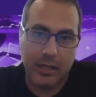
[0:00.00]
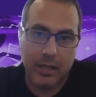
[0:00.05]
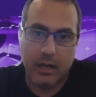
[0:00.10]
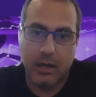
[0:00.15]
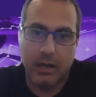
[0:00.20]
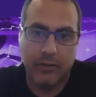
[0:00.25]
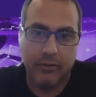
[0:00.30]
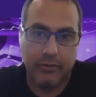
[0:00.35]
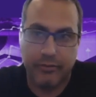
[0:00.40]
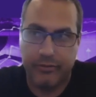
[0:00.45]

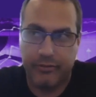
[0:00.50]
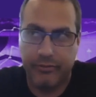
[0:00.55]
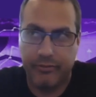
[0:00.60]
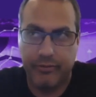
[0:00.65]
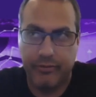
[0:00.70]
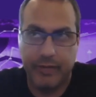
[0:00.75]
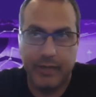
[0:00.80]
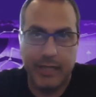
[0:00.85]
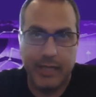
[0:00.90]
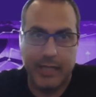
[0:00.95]
are
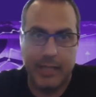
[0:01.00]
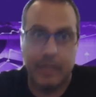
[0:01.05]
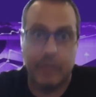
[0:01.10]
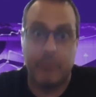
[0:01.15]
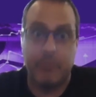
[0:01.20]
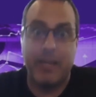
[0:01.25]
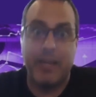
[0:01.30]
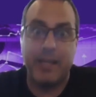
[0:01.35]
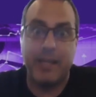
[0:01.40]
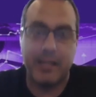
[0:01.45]

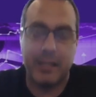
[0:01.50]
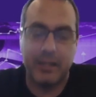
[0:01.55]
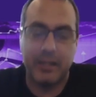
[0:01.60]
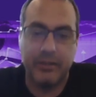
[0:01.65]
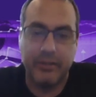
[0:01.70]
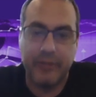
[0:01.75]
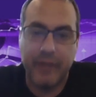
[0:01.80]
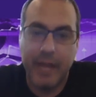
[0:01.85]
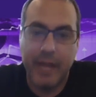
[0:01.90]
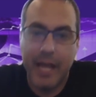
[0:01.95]
expensive
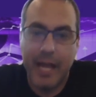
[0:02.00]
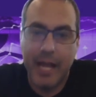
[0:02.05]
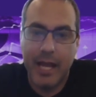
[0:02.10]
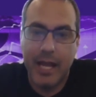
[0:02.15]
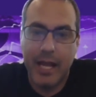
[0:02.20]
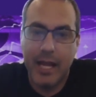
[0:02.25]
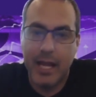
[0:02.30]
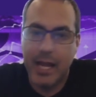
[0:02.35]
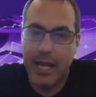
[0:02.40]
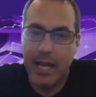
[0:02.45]
oh.
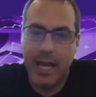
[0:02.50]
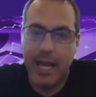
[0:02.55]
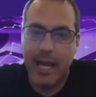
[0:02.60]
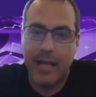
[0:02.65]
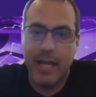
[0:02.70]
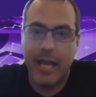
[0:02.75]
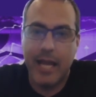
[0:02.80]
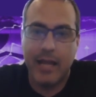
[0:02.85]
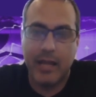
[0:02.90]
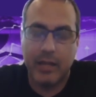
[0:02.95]
and,
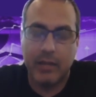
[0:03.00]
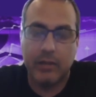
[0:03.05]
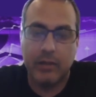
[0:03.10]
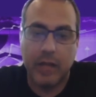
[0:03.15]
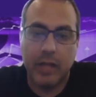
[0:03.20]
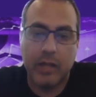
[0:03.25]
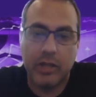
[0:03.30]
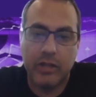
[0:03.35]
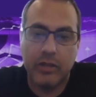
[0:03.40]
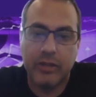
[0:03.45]
and, and they're
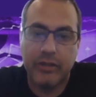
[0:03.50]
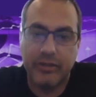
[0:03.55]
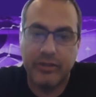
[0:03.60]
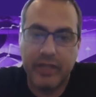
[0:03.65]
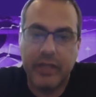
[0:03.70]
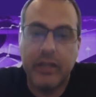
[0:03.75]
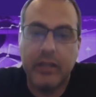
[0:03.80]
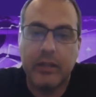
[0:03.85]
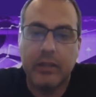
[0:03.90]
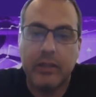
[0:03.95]
luxury
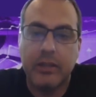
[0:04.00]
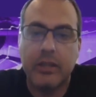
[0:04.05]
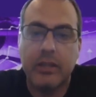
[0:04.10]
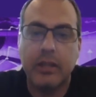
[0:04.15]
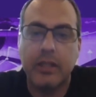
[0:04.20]
vehicles.